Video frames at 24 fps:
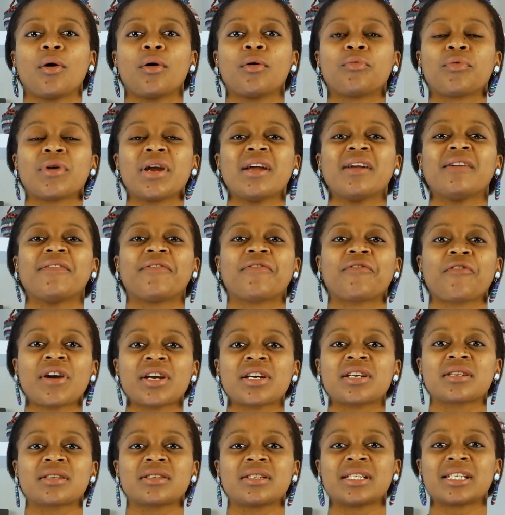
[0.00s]

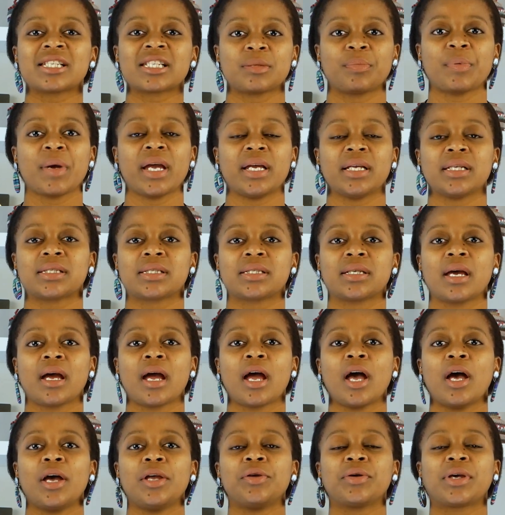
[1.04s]
refresh the space.
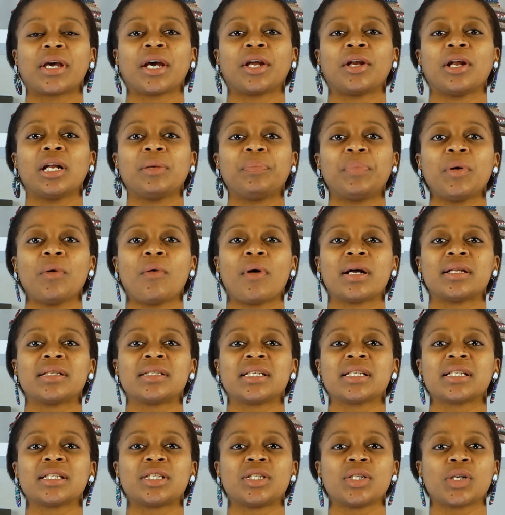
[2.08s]
You cannot be
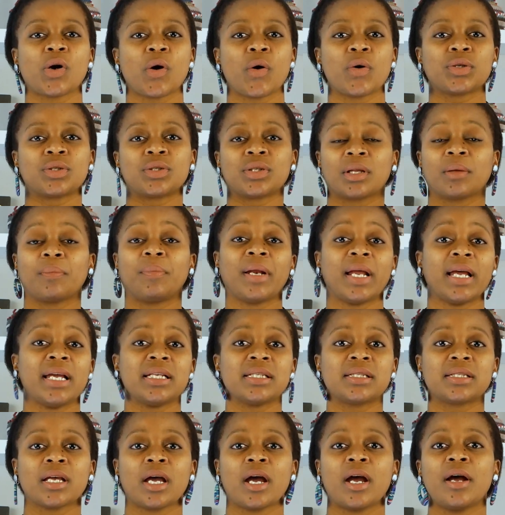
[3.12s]
wanting to go to the
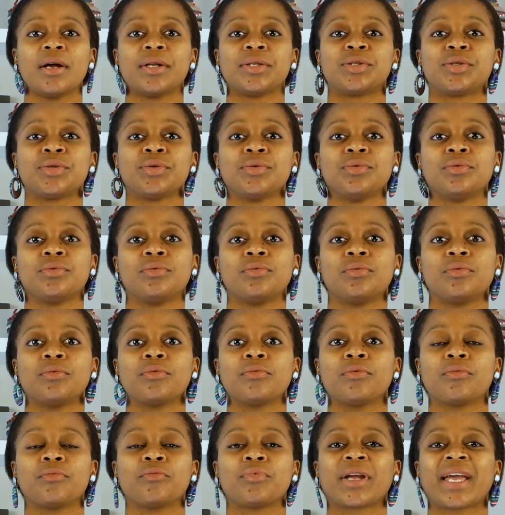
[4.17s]
place to
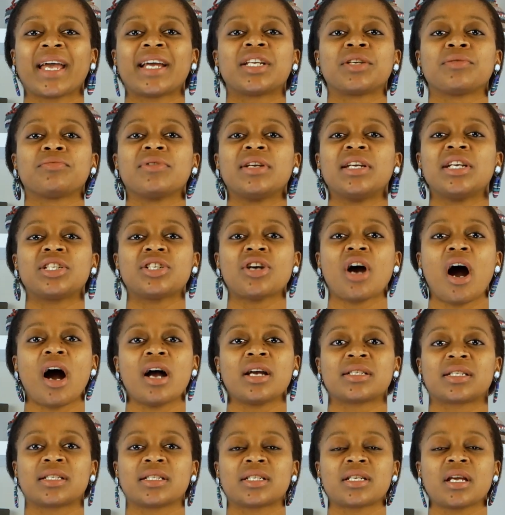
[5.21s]
get
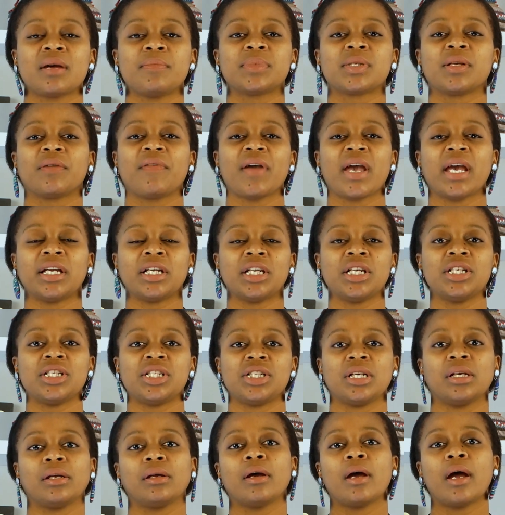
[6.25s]
recharged in terms of
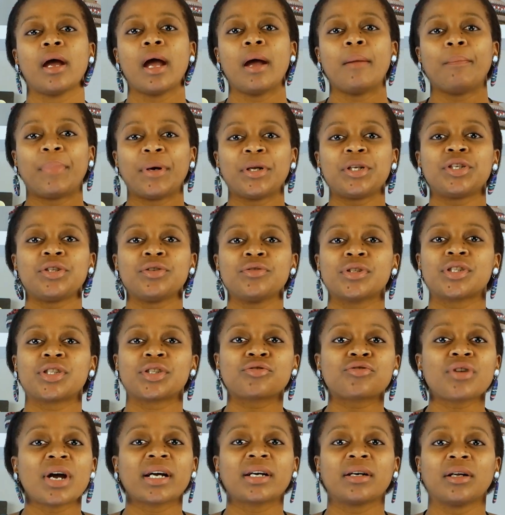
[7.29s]
energy, but you
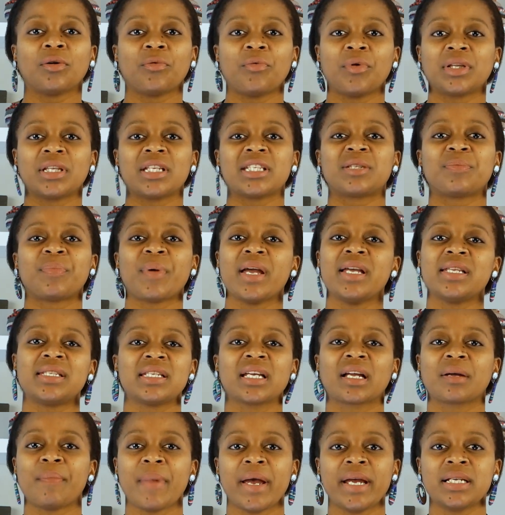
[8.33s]
struggle with its
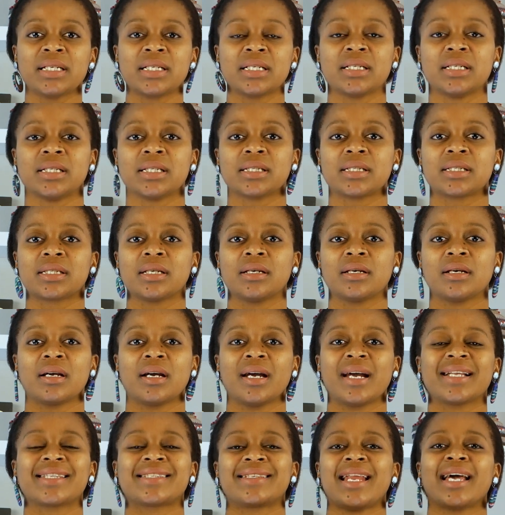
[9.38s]
basic maintenance.
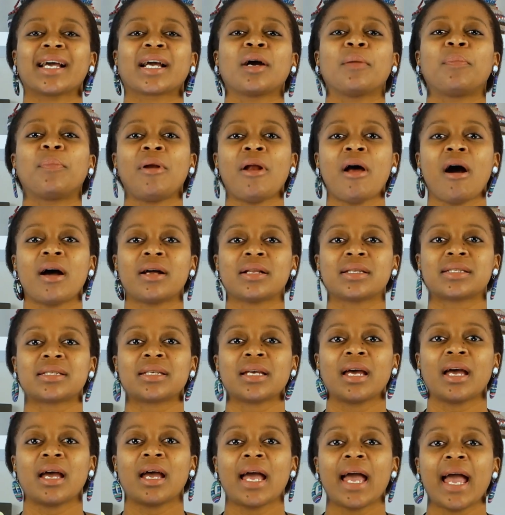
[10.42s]
It's like a plant.
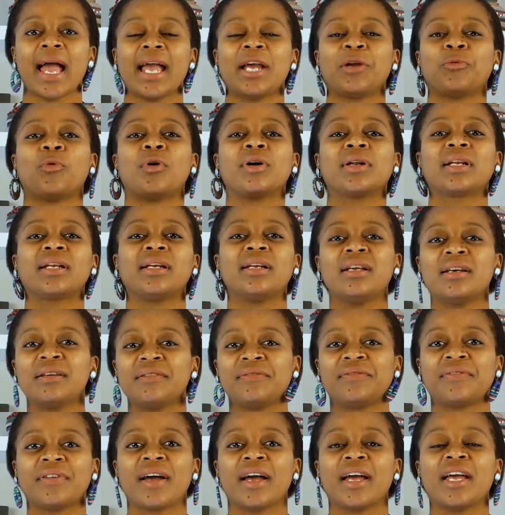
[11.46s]
It won't
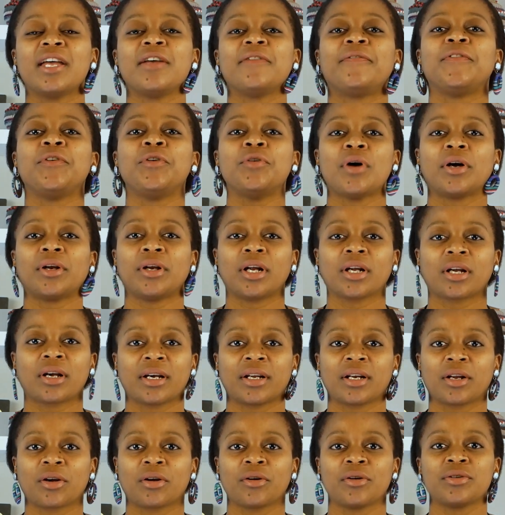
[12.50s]
live if you are not
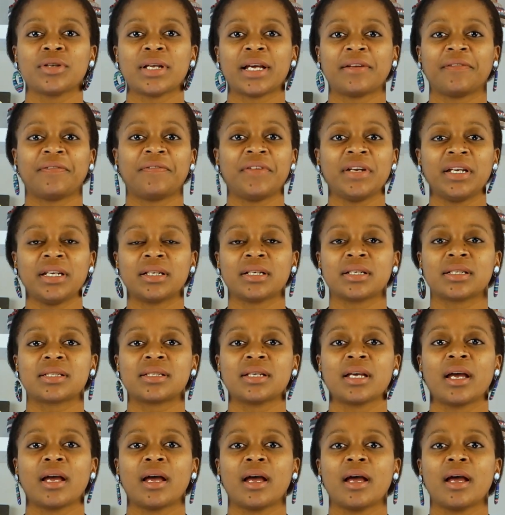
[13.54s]
going to go and feed it.